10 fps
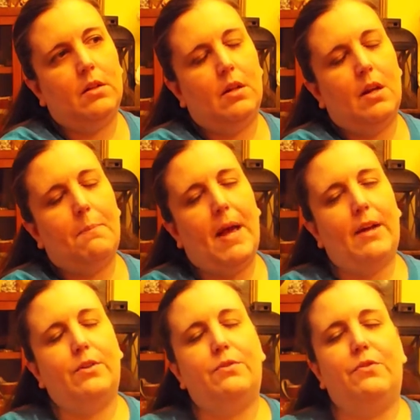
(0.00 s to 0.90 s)
a
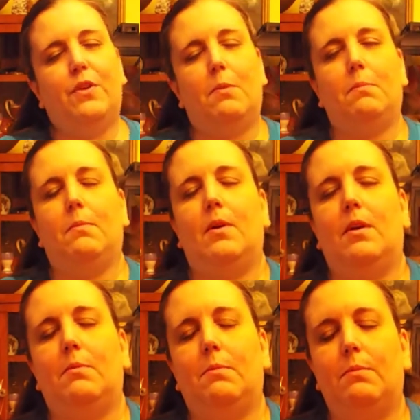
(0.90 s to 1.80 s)
pattern from
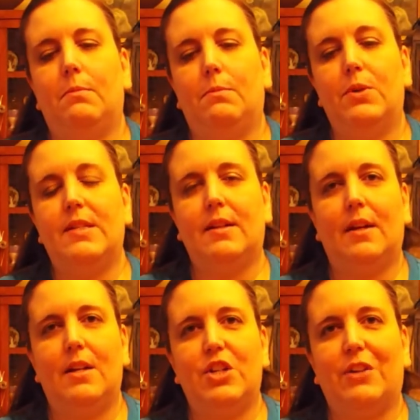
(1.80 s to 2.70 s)
Priscilla
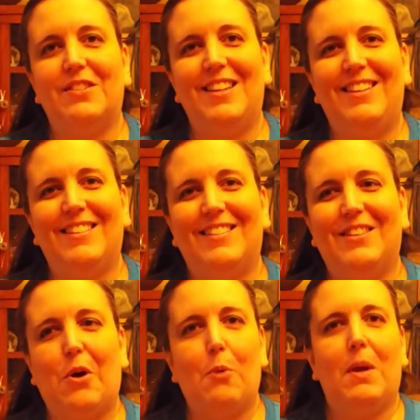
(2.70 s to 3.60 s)
and Chelsea.
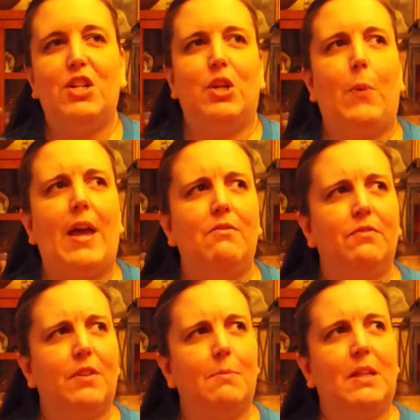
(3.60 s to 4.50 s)
Long May She Wave,
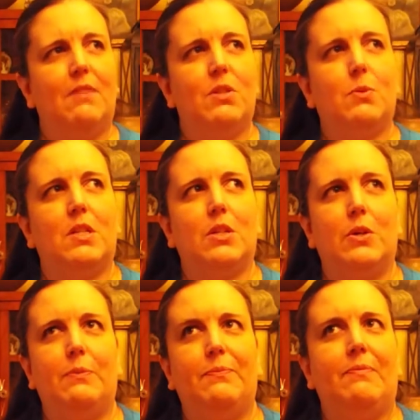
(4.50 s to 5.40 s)
I believe is what it's called.